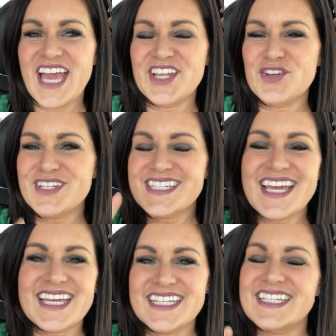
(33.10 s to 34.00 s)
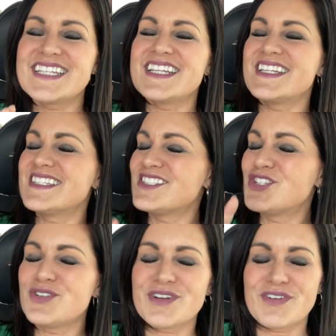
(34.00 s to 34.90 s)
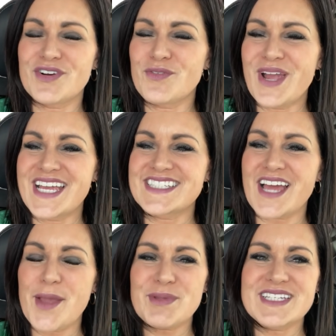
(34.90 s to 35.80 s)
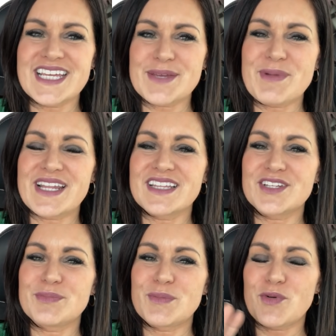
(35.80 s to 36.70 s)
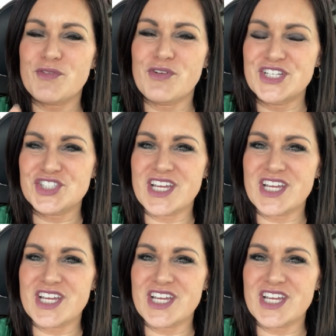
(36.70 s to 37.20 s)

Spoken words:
And you could take it two different ways. I'm gonna take mine a little bit more French